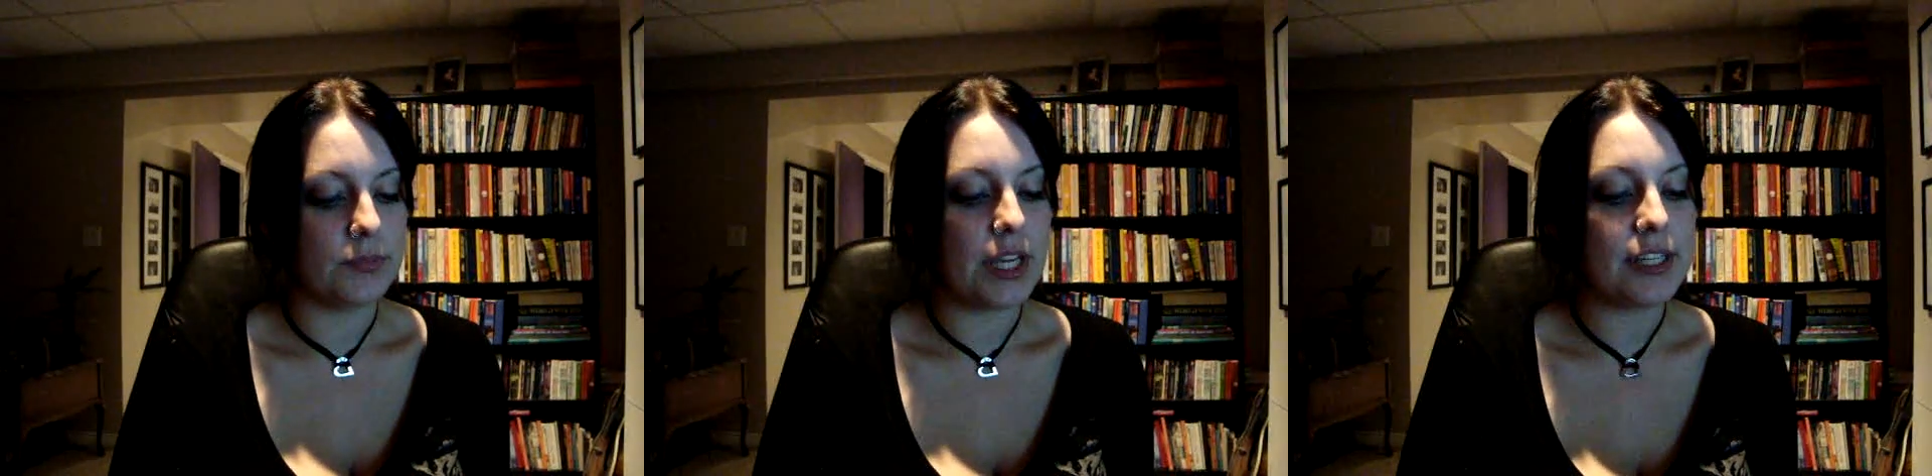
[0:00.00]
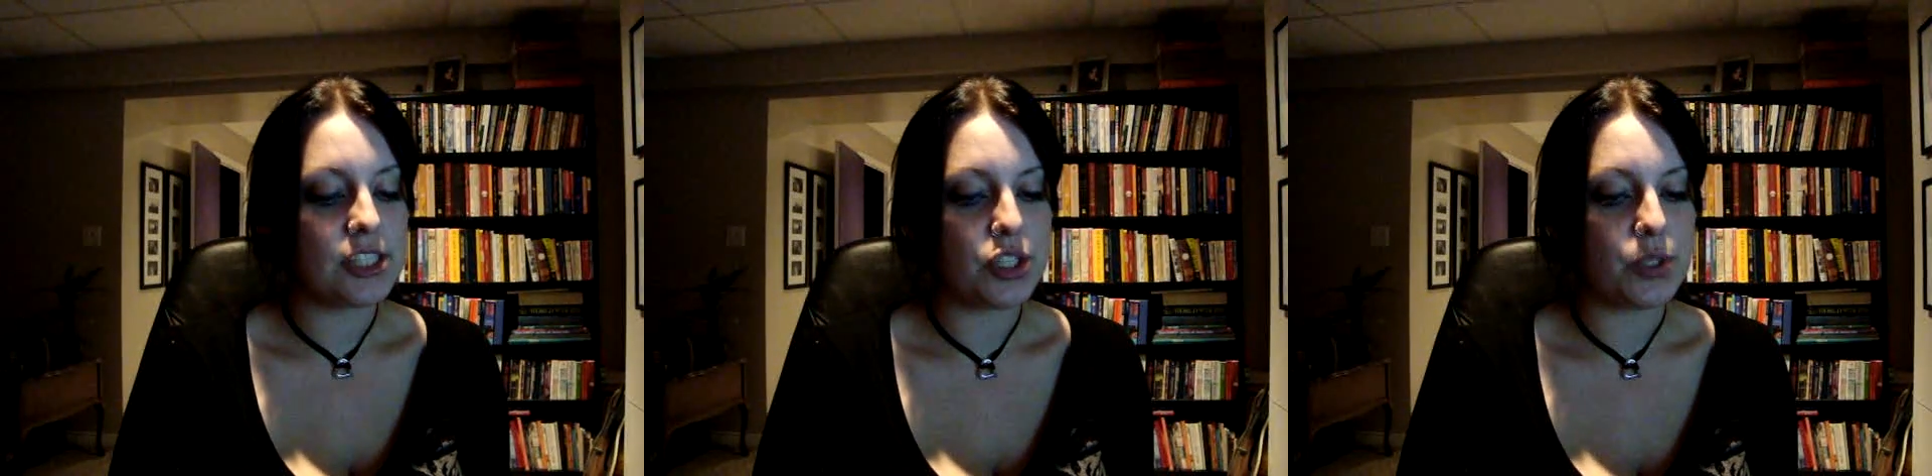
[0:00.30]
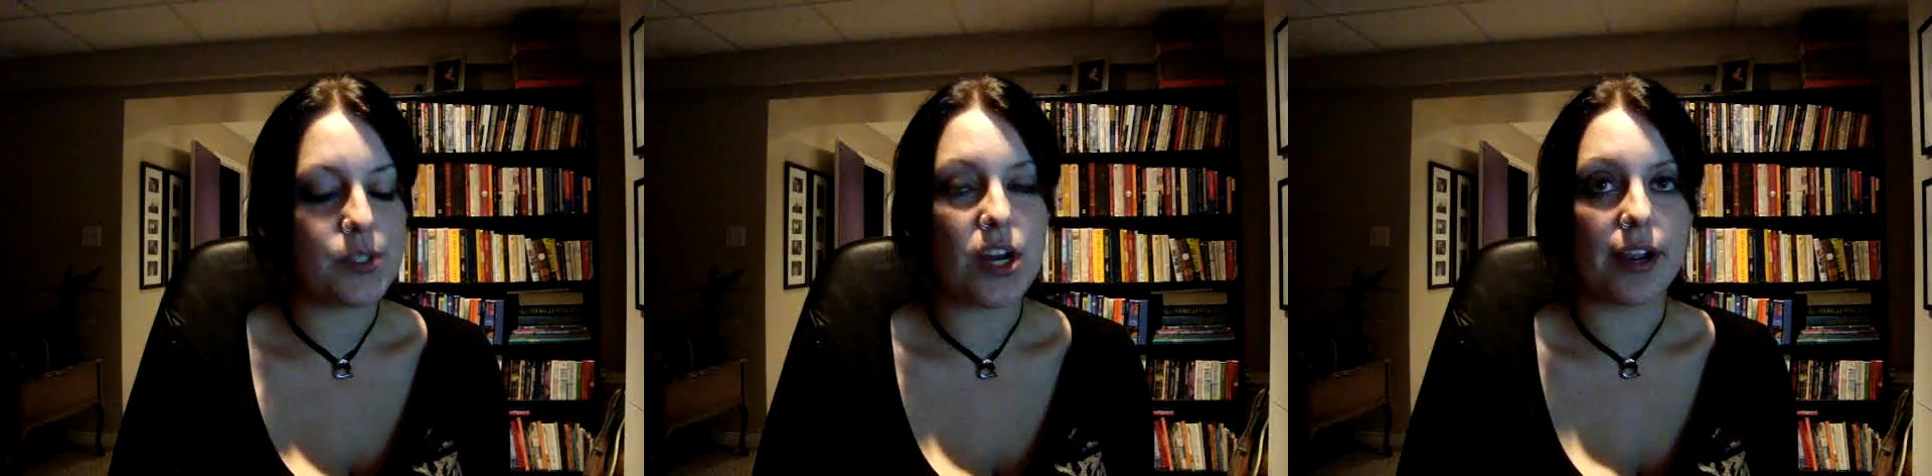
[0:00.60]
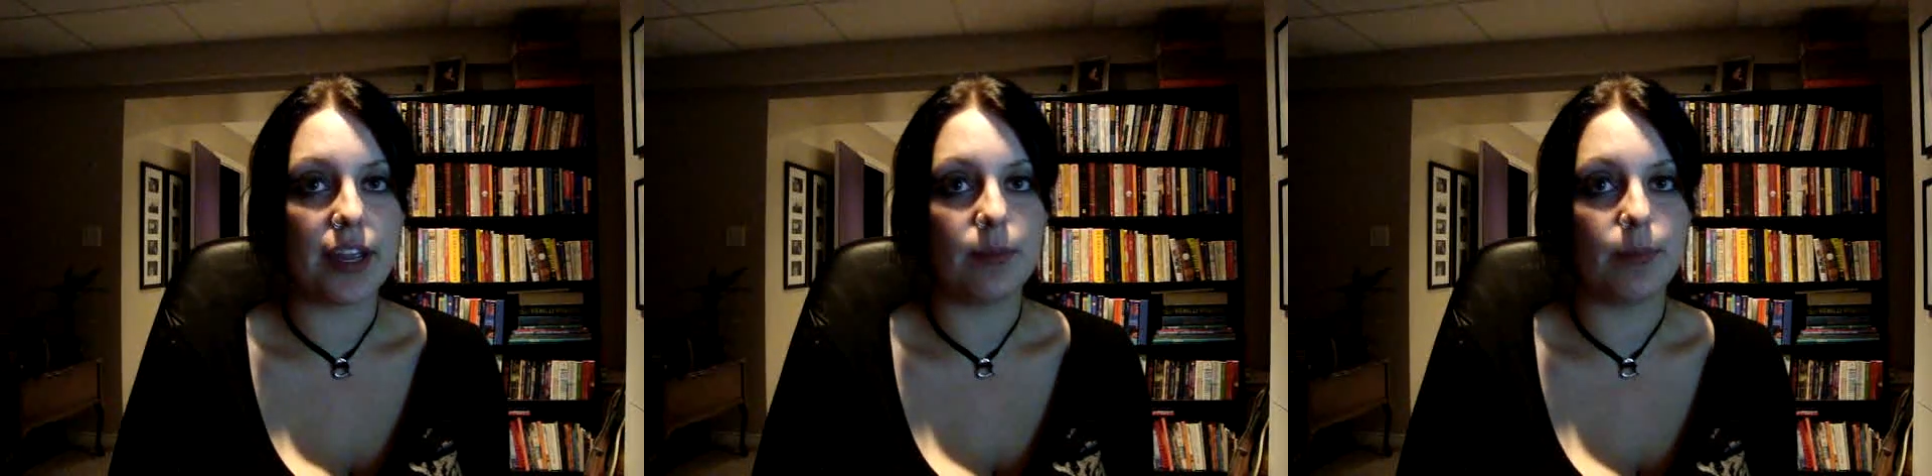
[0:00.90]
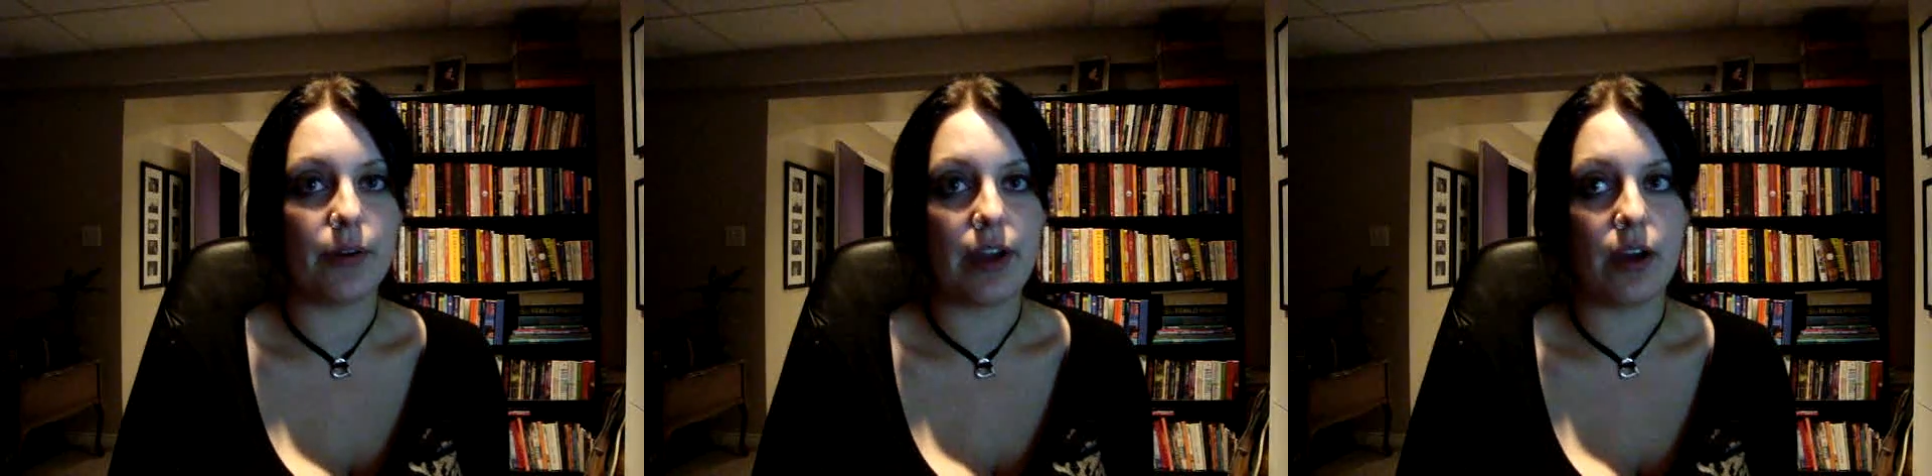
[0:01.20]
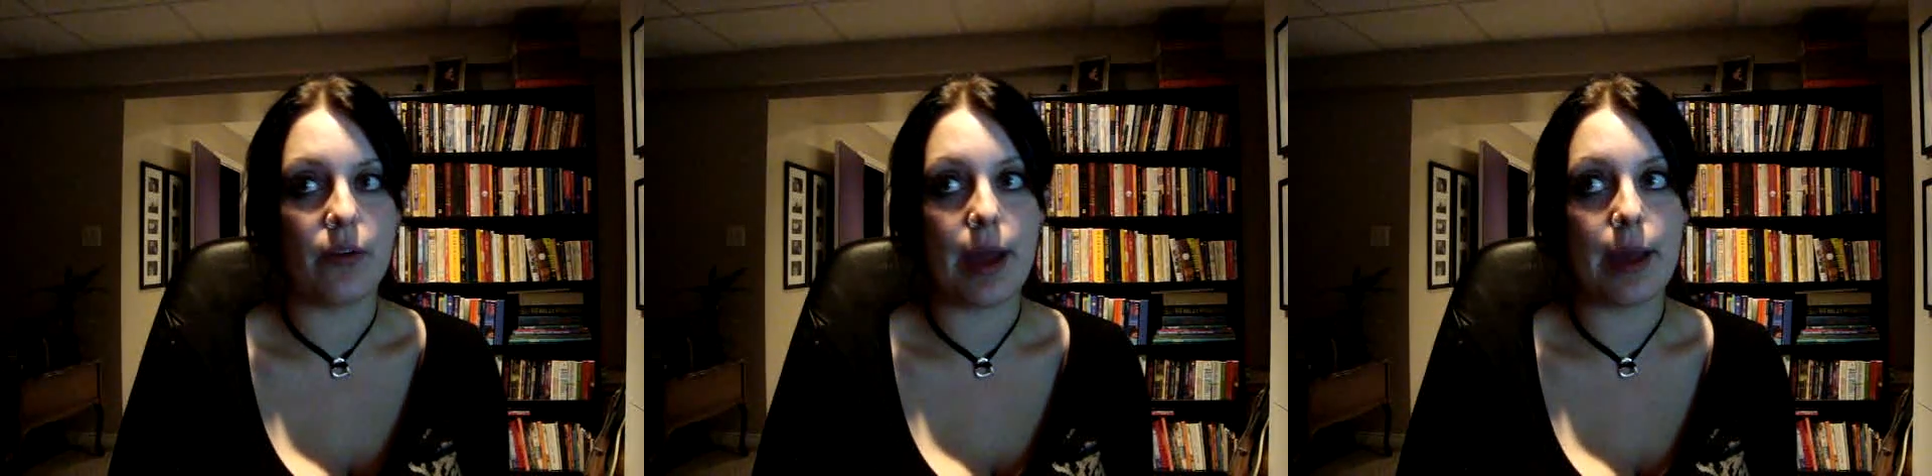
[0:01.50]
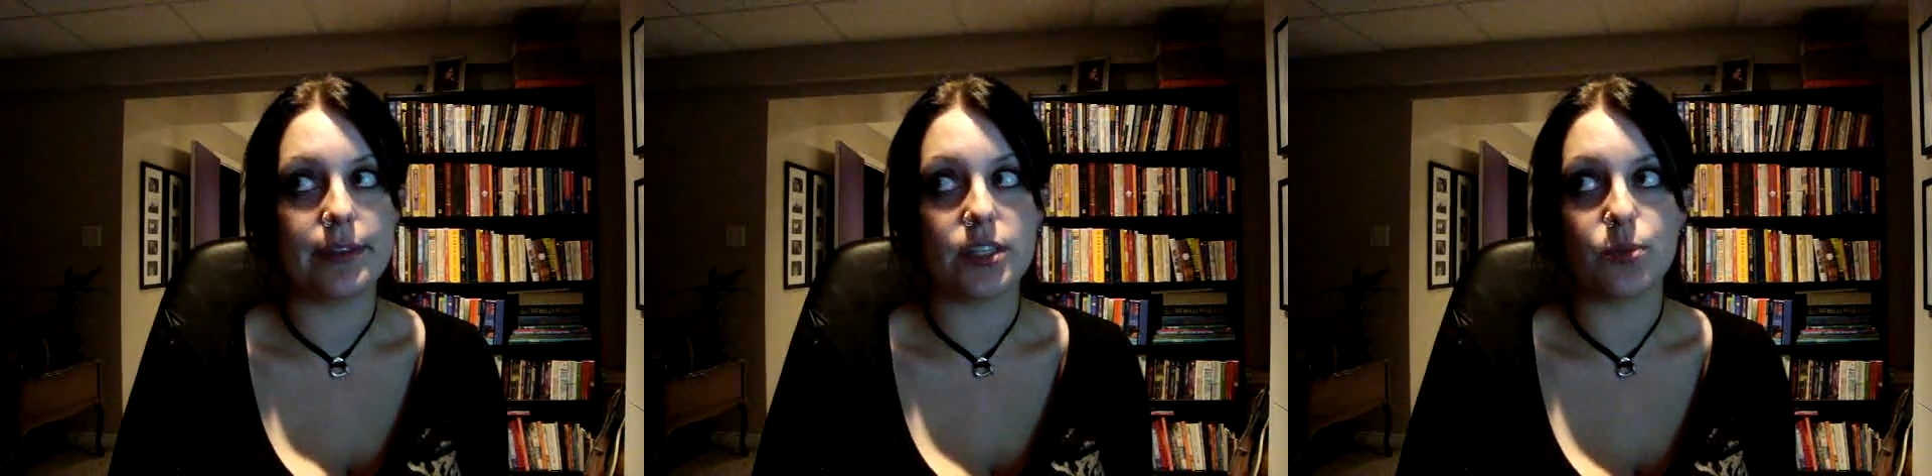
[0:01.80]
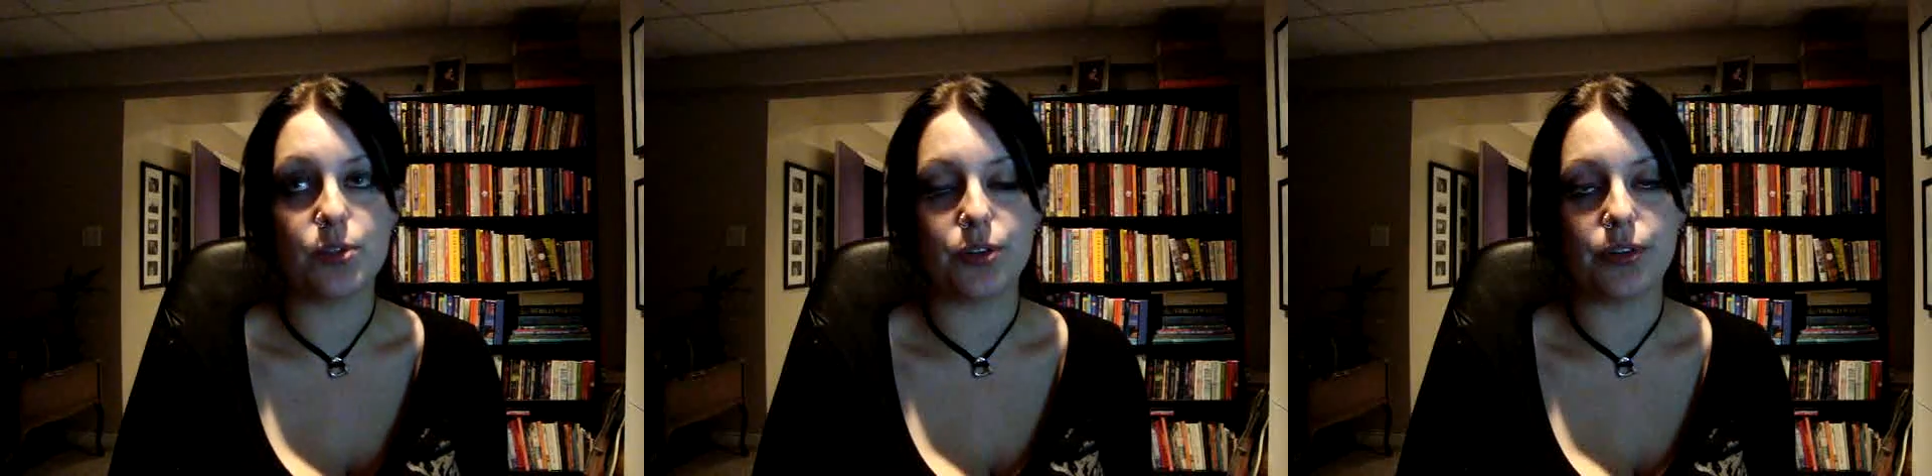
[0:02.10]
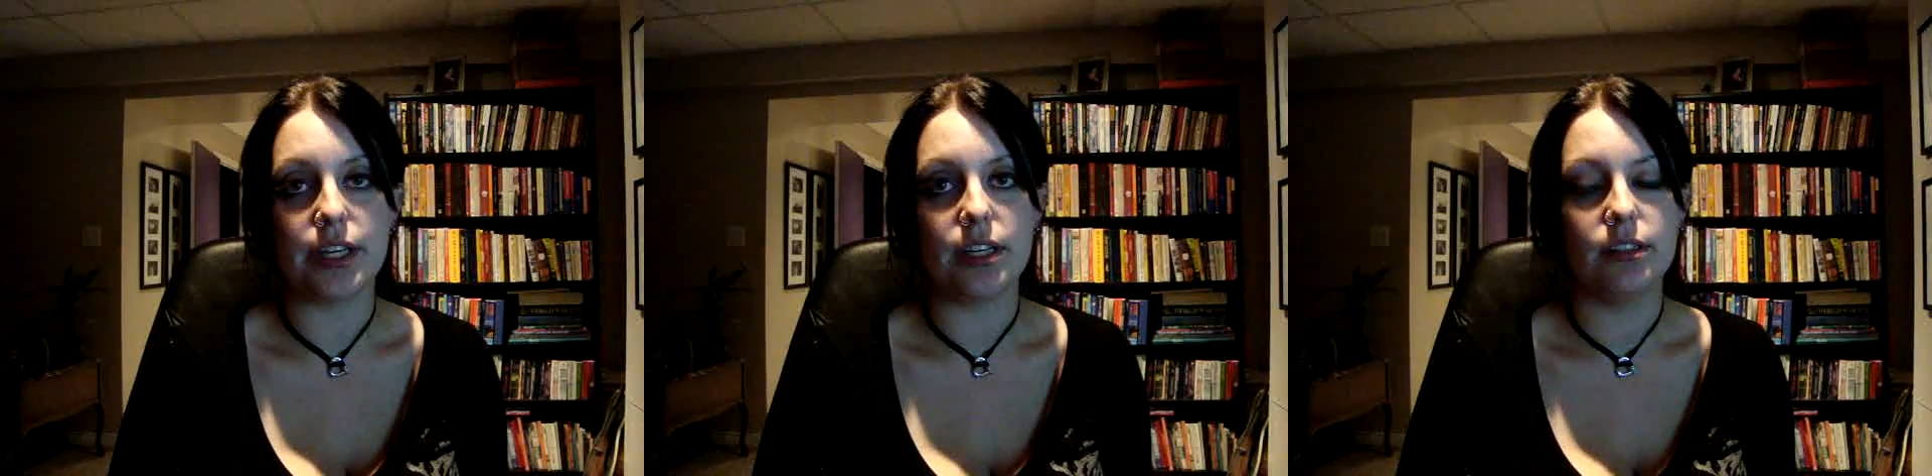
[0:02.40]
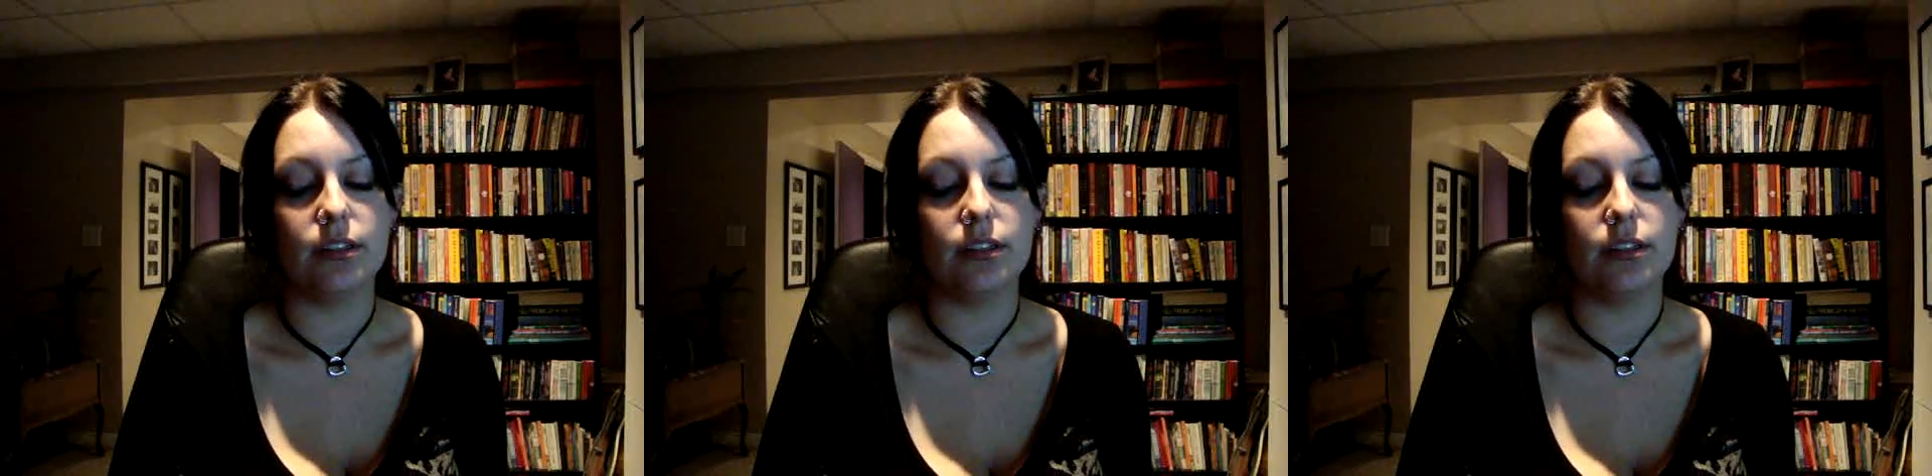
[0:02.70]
in it she was talking about how at this retreat